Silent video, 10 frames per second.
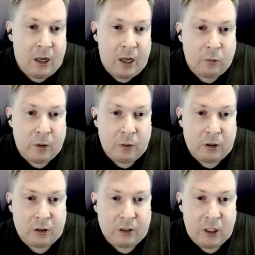and we
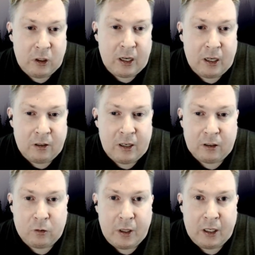will see you guys
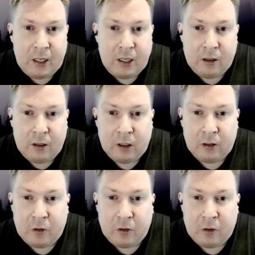next week here